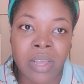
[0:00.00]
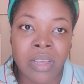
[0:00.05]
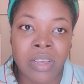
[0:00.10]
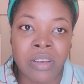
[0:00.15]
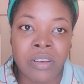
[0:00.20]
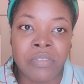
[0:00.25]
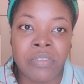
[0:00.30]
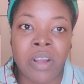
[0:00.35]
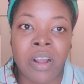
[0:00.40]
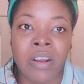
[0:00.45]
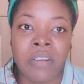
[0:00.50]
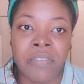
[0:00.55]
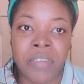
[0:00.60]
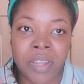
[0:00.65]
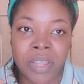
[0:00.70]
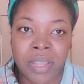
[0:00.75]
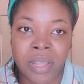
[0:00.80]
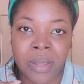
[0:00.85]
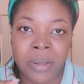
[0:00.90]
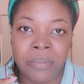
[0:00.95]
of our
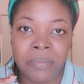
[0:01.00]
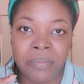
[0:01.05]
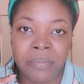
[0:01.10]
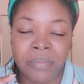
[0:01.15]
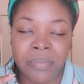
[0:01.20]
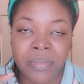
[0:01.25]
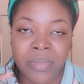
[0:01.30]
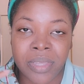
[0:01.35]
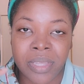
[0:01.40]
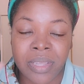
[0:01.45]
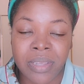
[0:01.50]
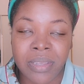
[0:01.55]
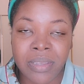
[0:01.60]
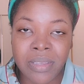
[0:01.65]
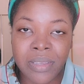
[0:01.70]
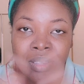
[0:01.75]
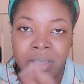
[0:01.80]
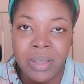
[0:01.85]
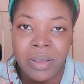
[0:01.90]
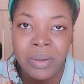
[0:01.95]
video.
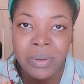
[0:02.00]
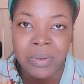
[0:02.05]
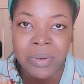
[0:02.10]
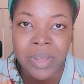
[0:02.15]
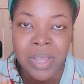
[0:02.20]
So